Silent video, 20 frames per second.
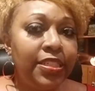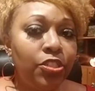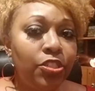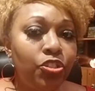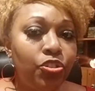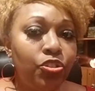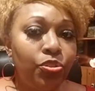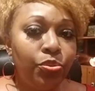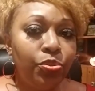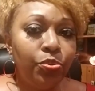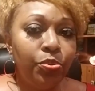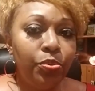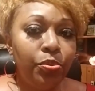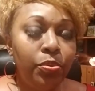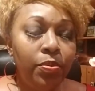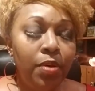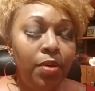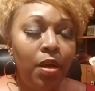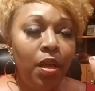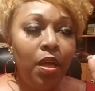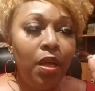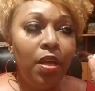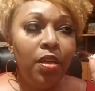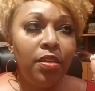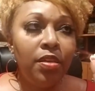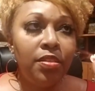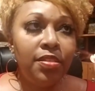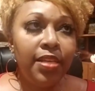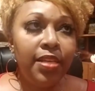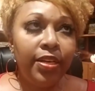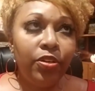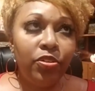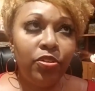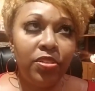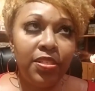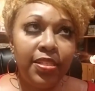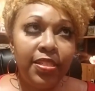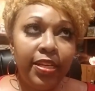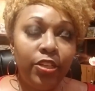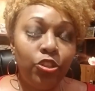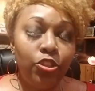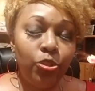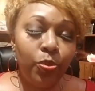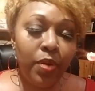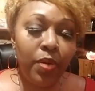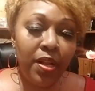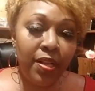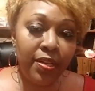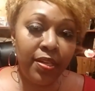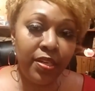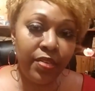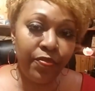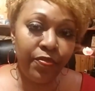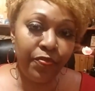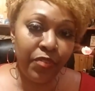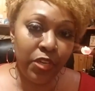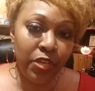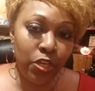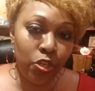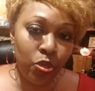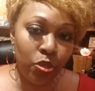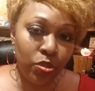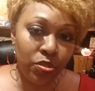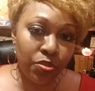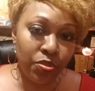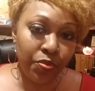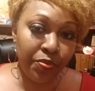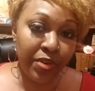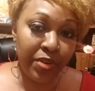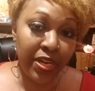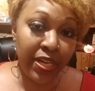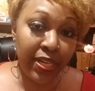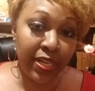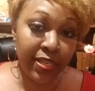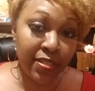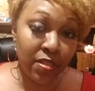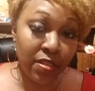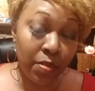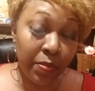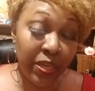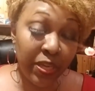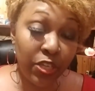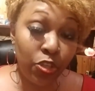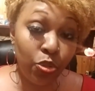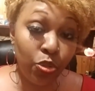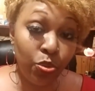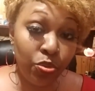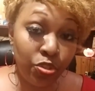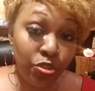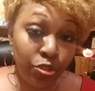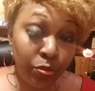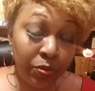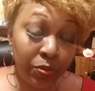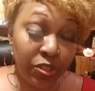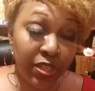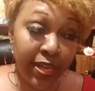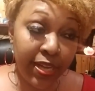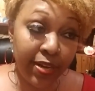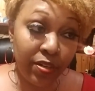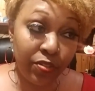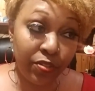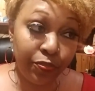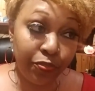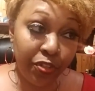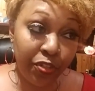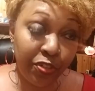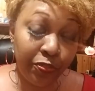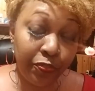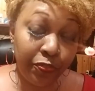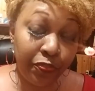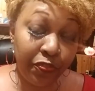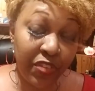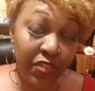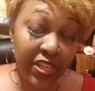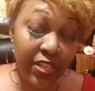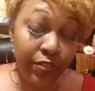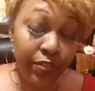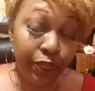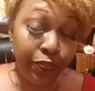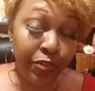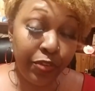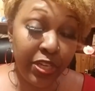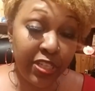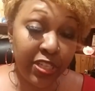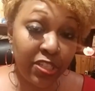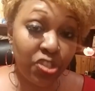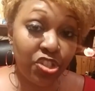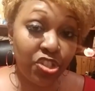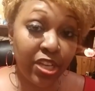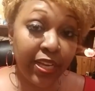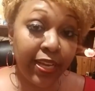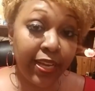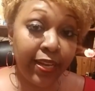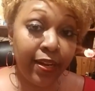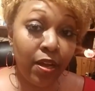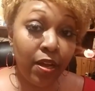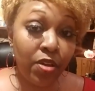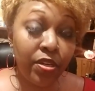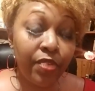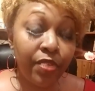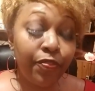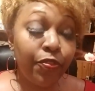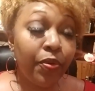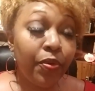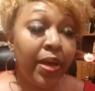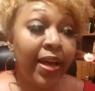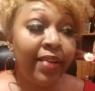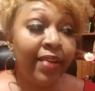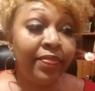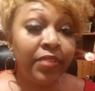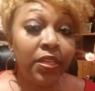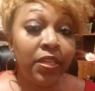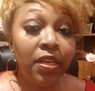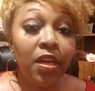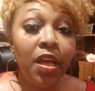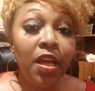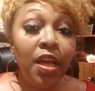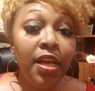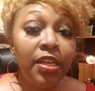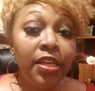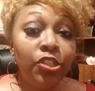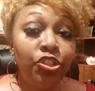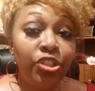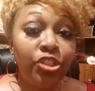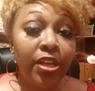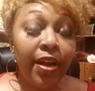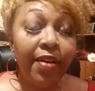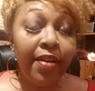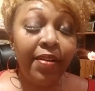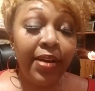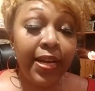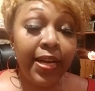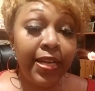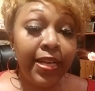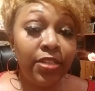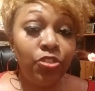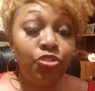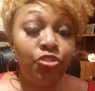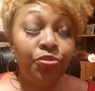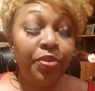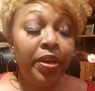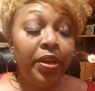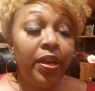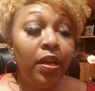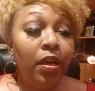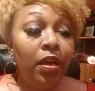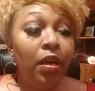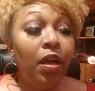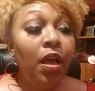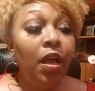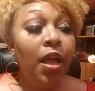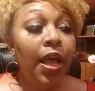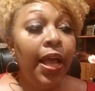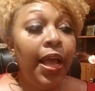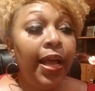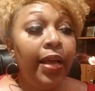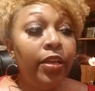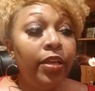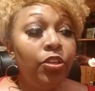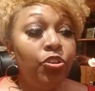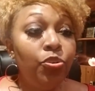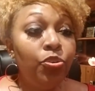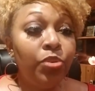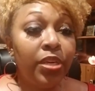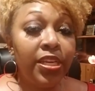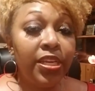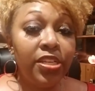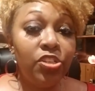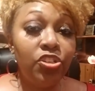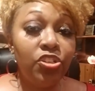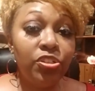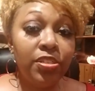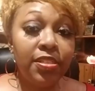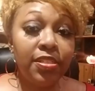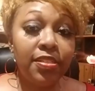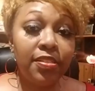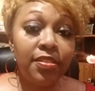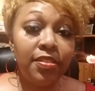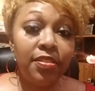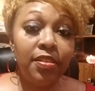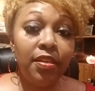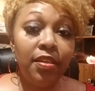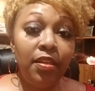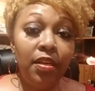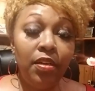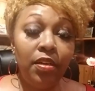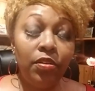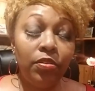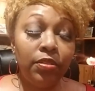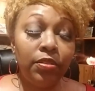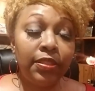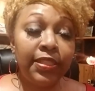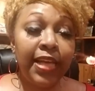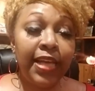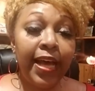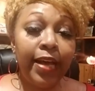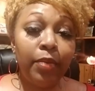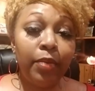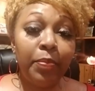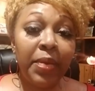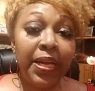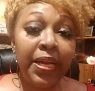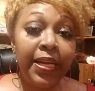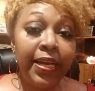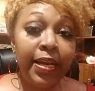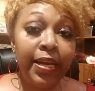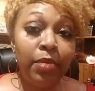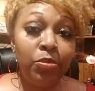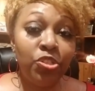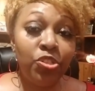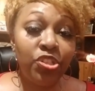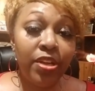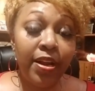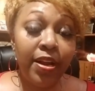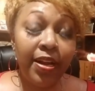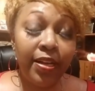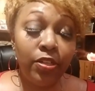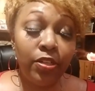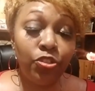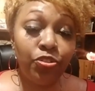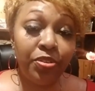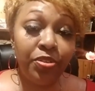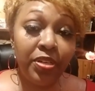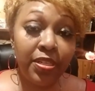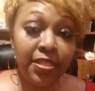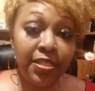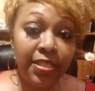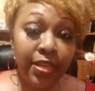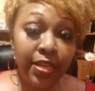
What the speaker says: go and have this power with someone else, and not who you're connected to, because there was something of a need to want to be in control. And so that's where all the religion stuff was created as well.